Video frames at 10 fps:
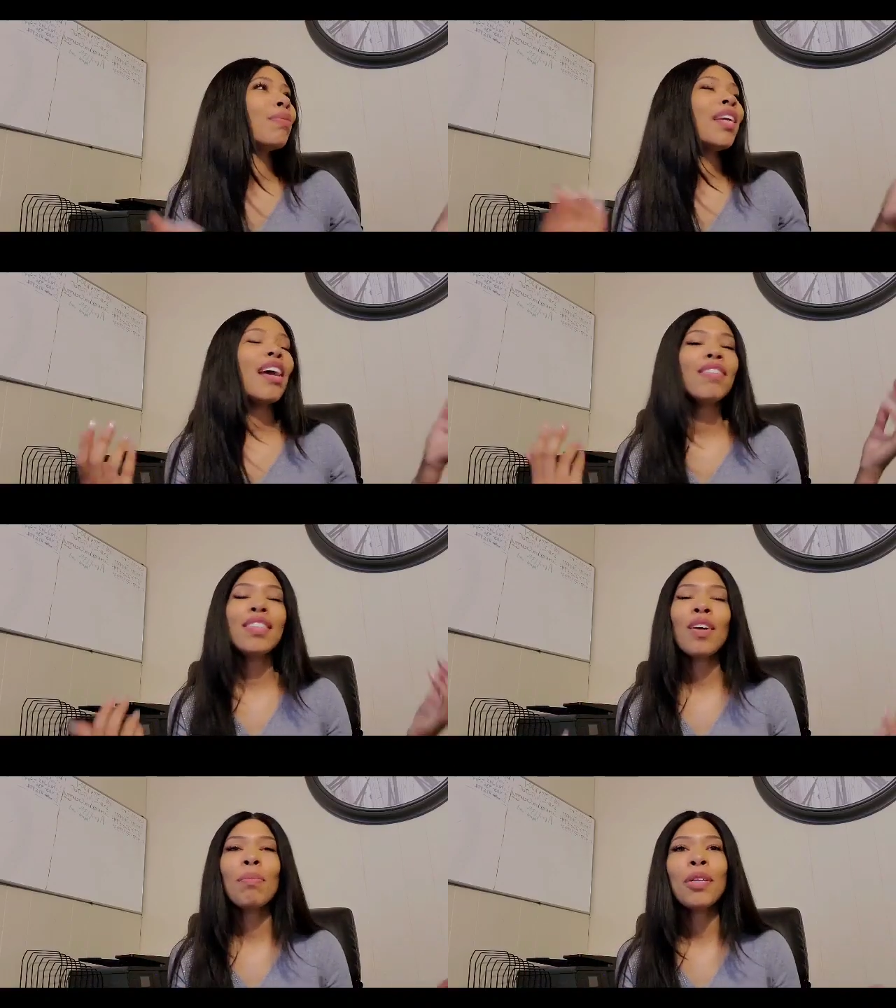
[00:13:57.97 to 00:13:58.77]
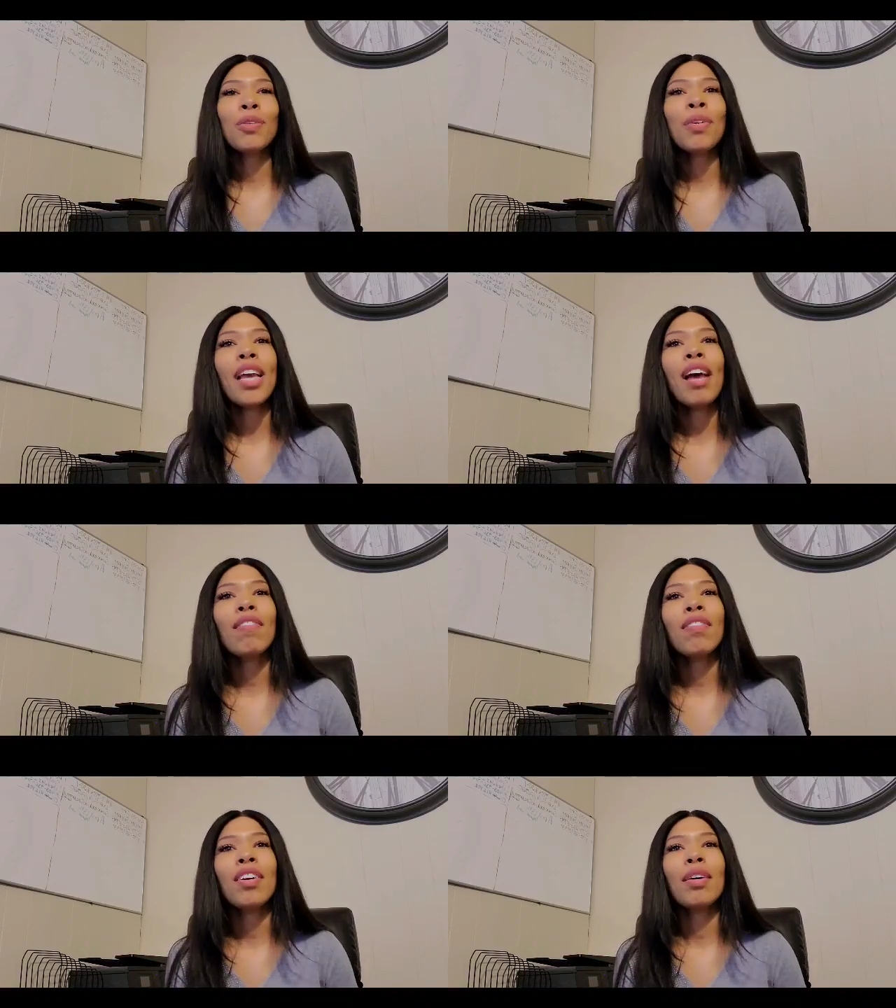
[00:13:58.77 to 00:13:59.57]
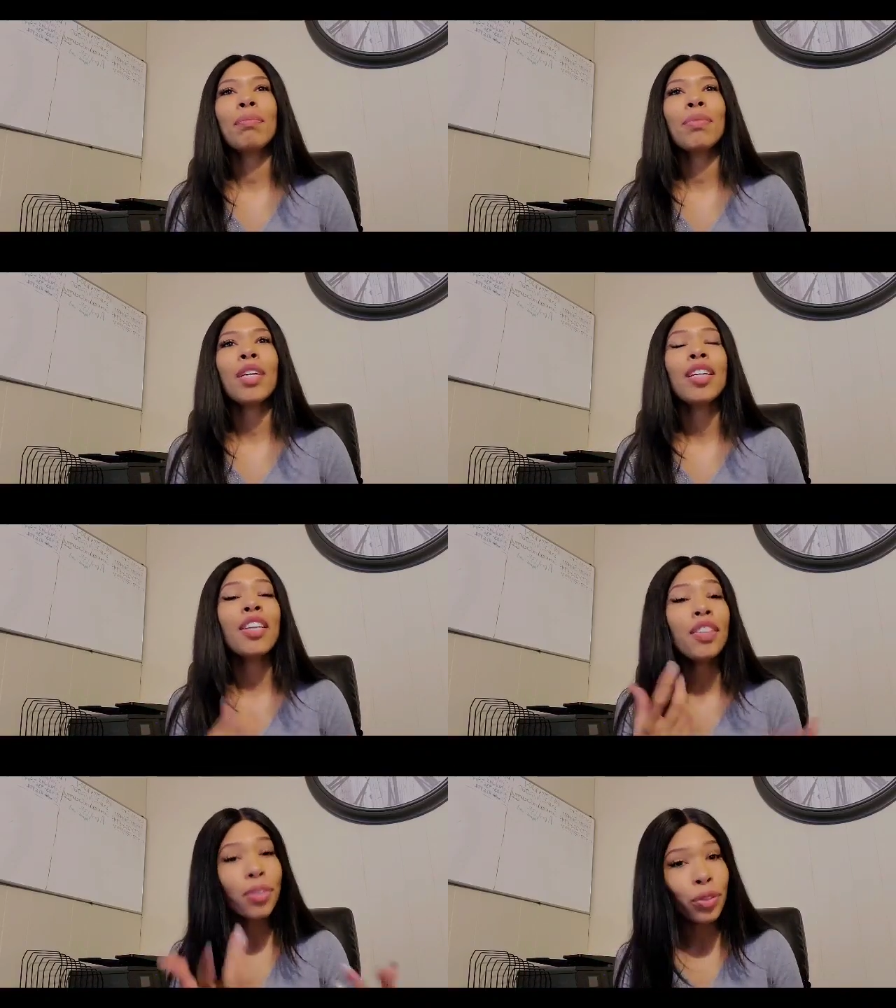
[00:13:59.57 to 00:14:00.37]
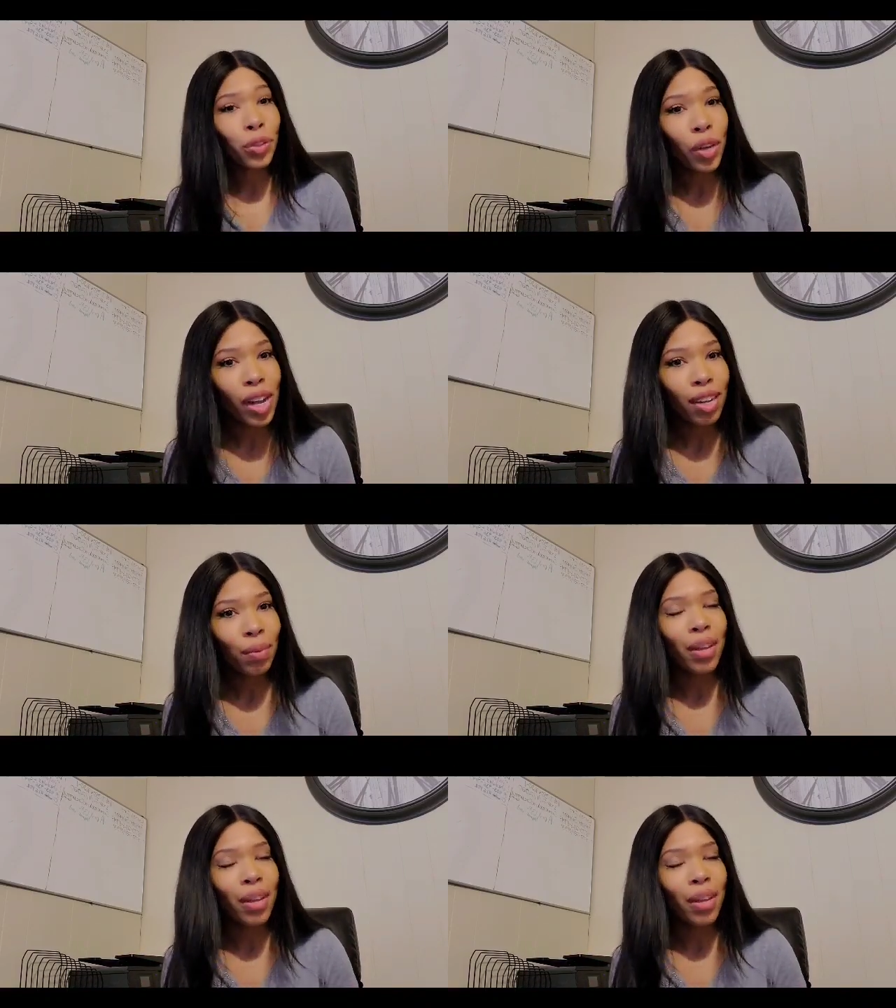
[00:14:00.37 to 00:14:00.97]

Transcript: We have so much. We have another truck.